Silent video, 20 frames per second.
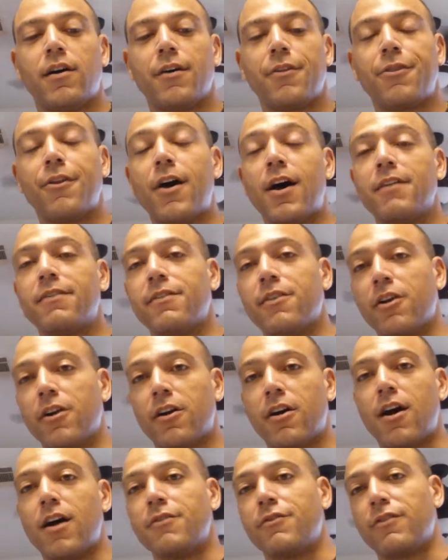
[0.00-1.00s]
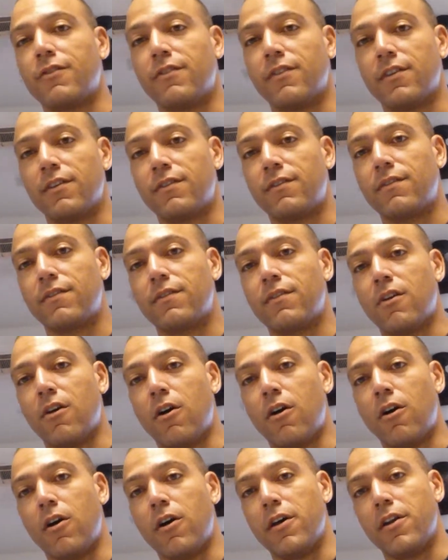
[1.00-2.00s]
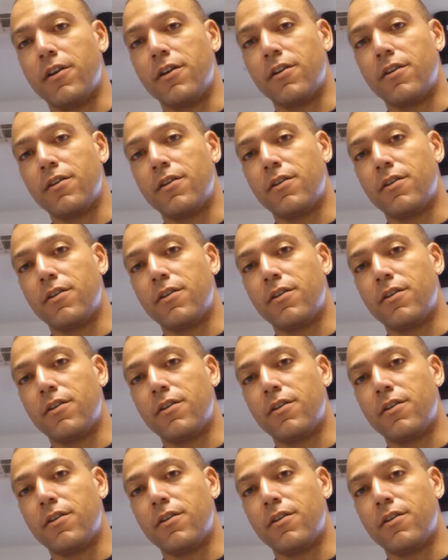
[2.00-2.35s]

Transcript: thoughts and our consciousness on